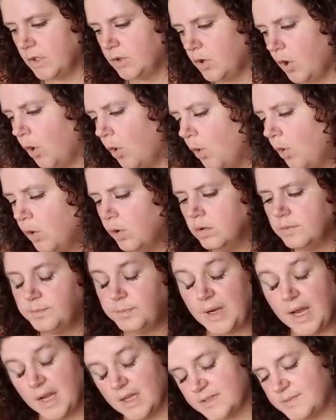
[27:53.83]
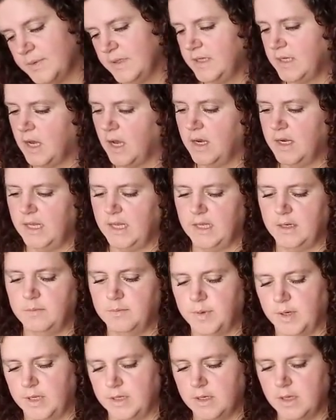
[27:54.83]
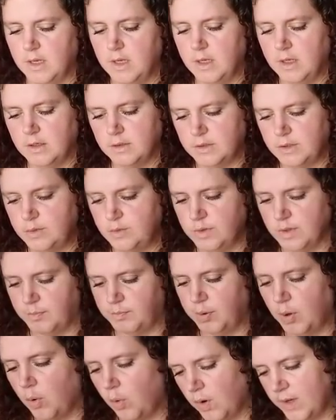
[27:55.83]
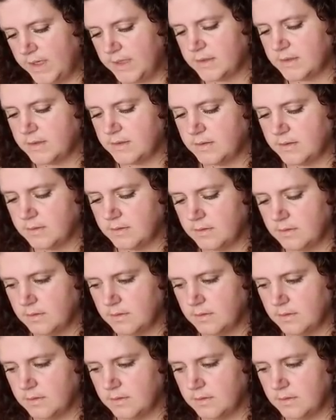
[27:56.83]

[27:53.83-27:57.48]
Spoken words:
cold, possibly cutting, but to the point.